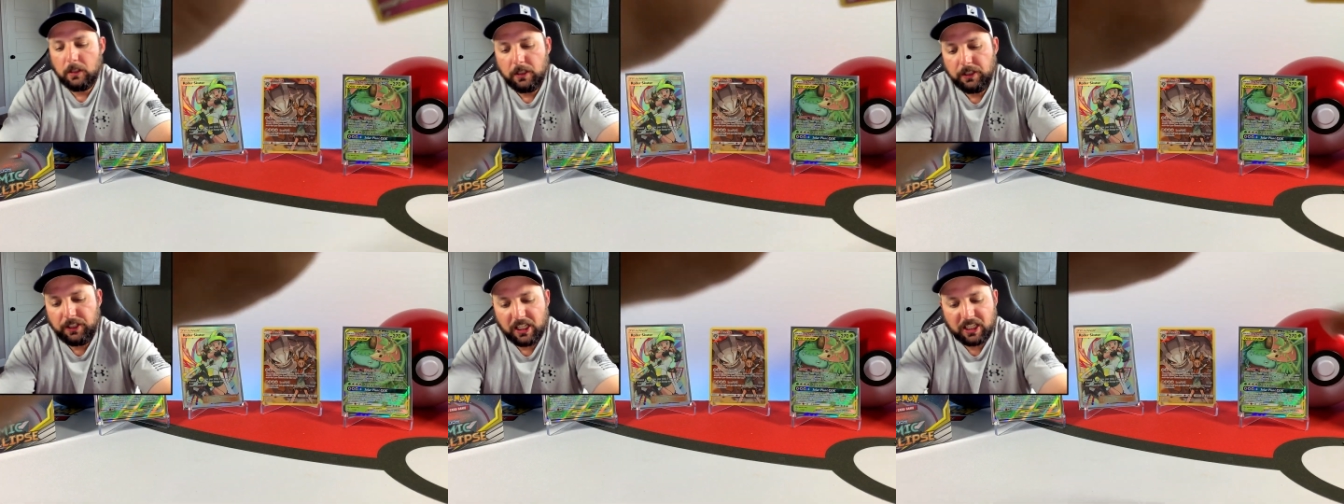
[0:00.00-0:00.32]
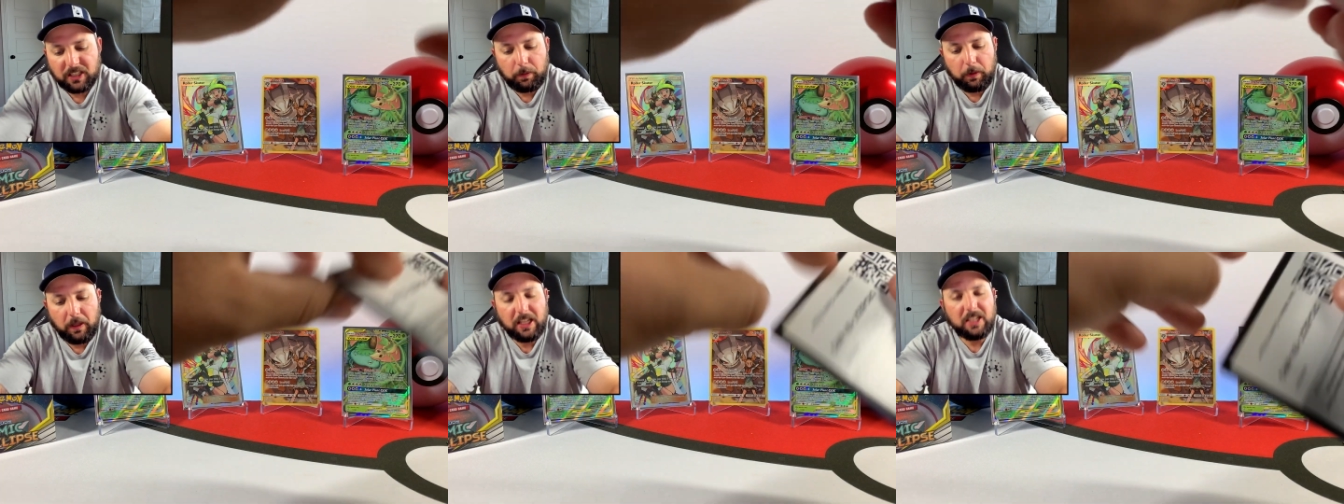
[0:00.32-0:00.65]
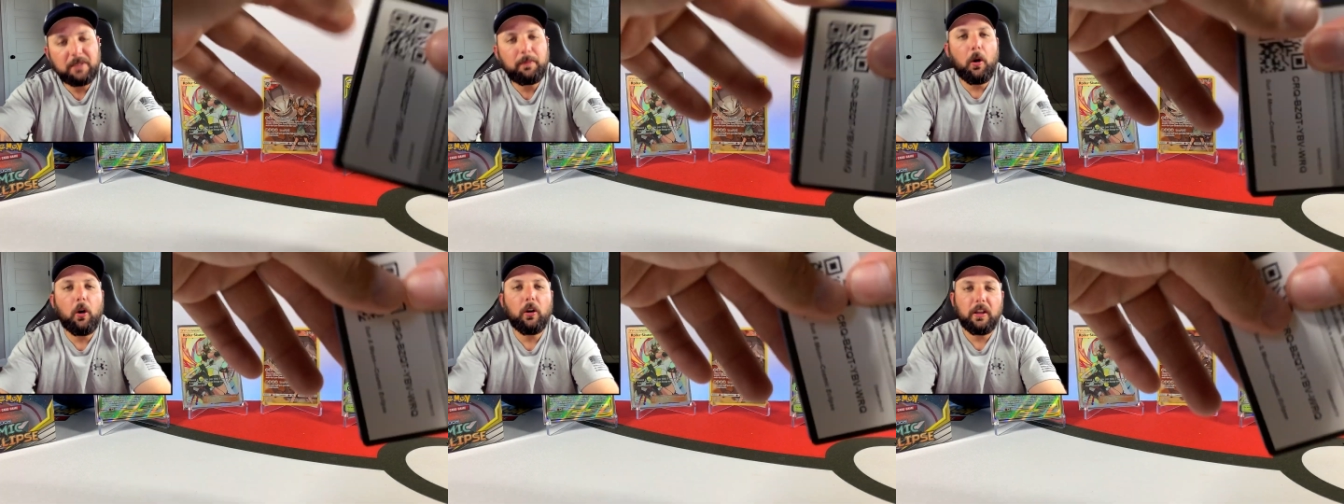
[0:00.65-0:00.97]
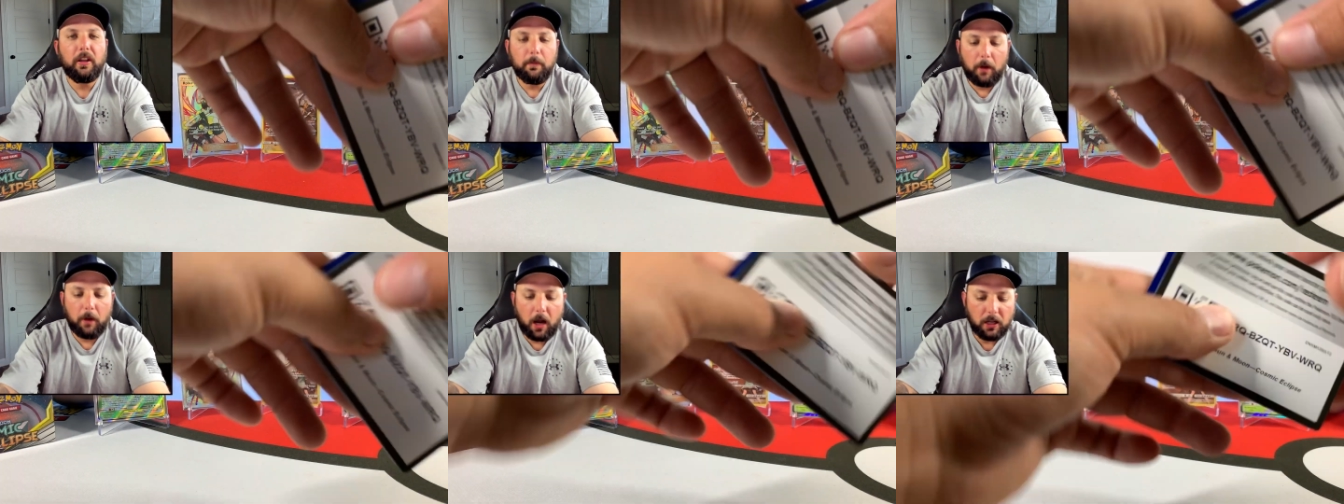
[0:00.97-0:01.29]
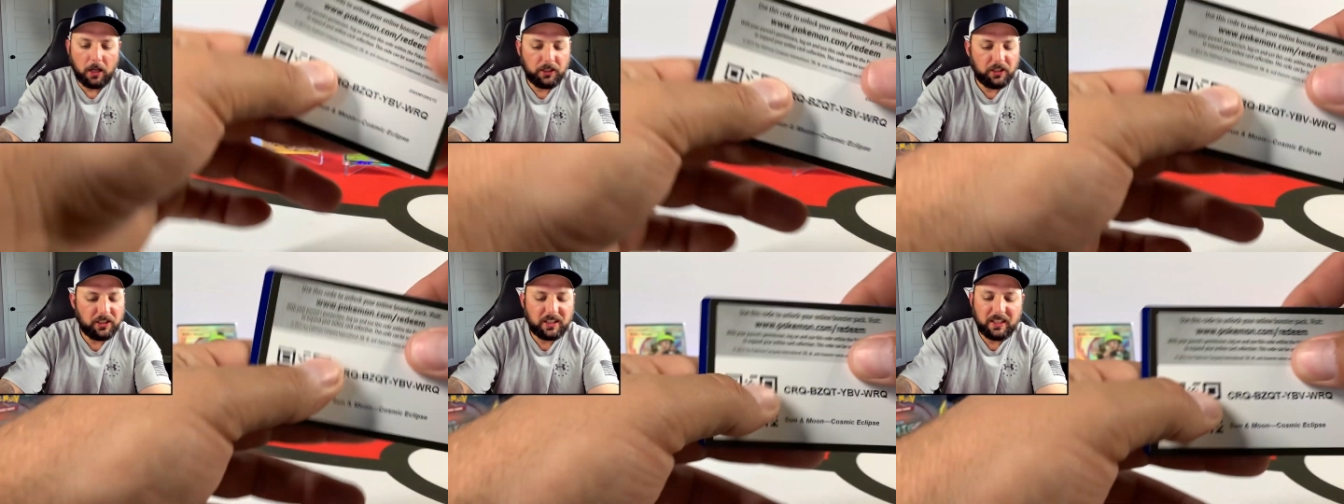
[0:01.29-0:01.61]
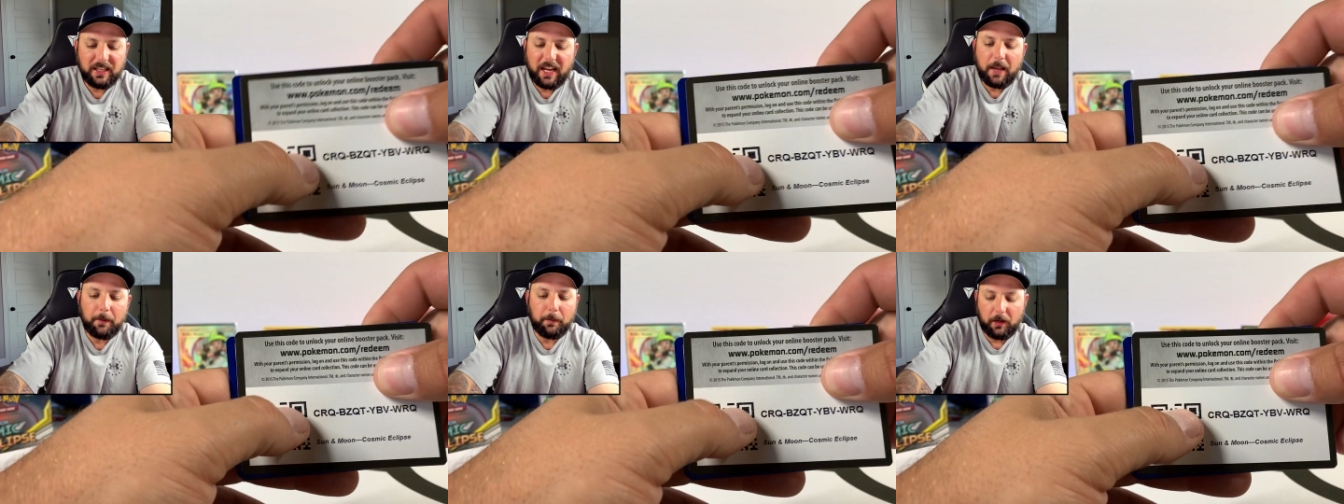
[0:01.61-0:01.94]
Just Plays Pokemon, just to
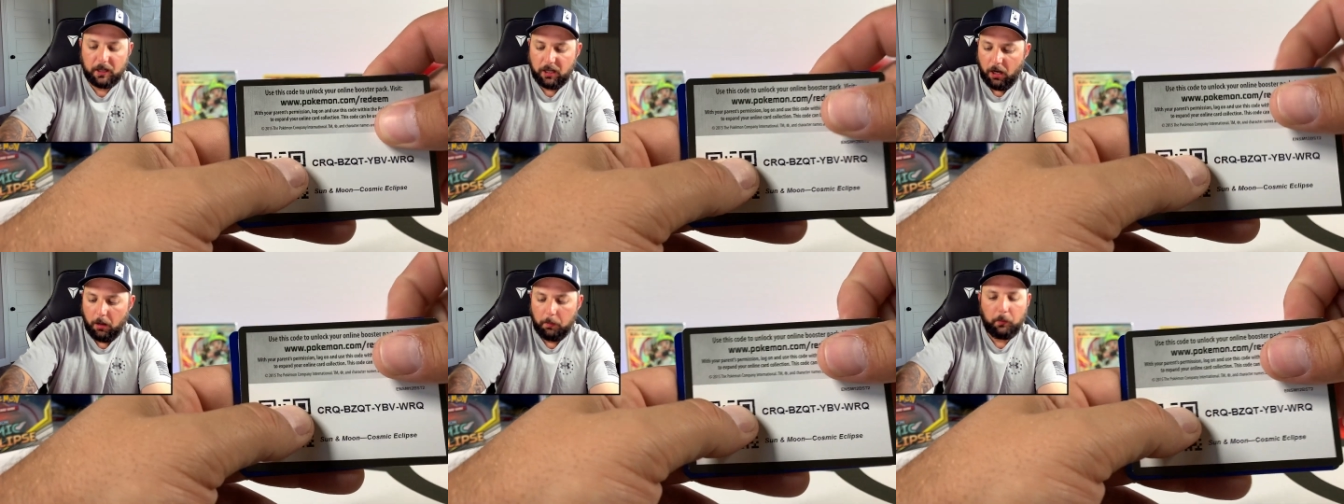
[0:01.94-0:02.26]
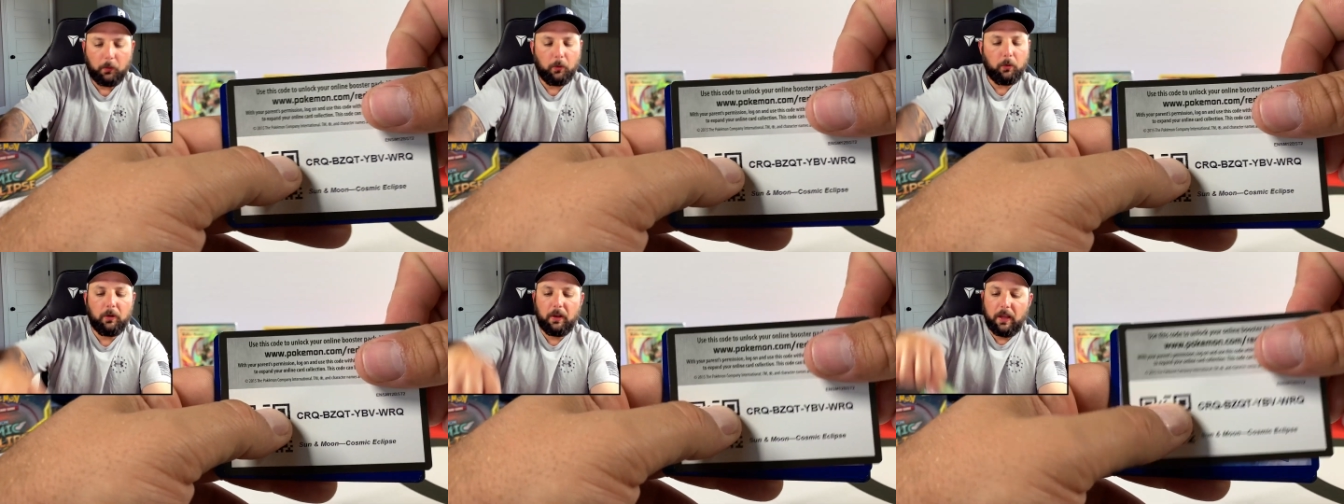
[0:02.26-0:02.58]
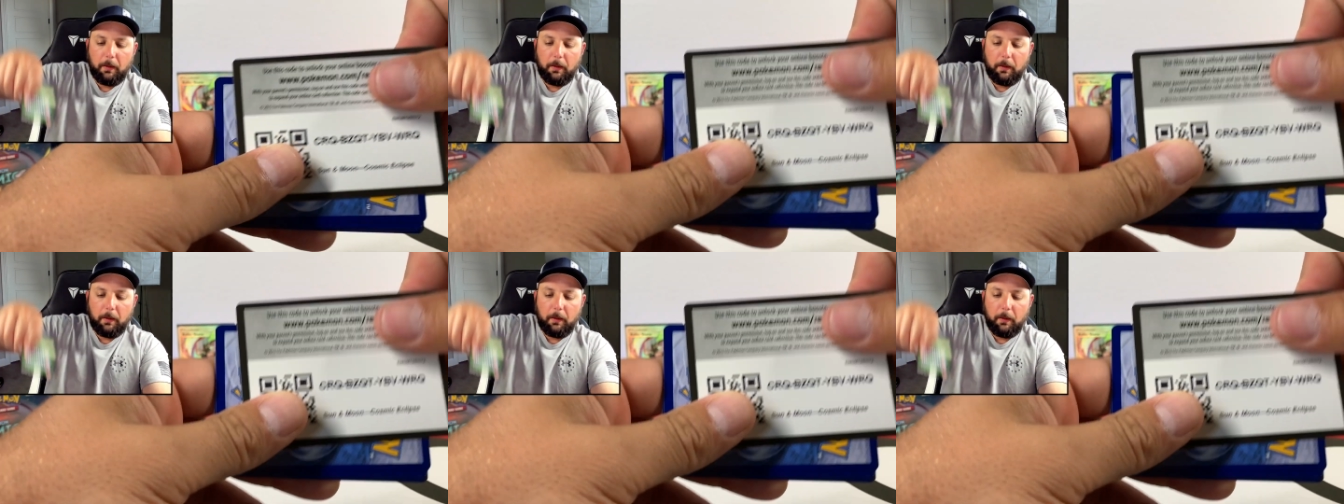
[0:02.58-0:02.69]
name a couple.